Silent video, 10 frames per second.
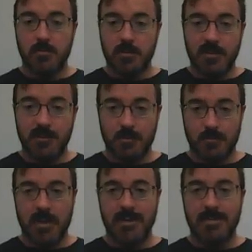within your
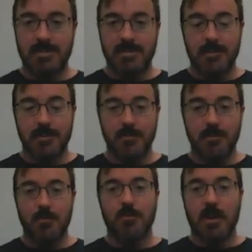rights
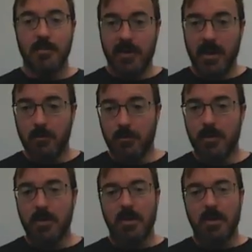to cry foul.